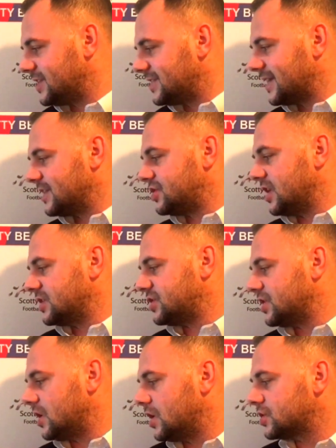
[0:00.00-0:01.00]
and he said
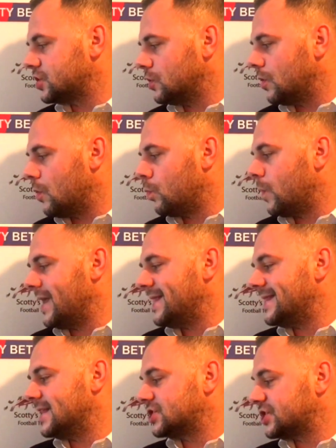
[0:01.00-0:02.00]
Chelsea and Arsenal
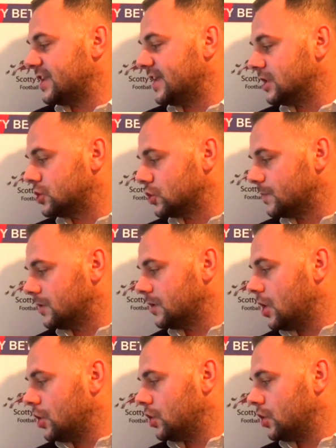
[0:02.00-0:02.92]
win to 0 double.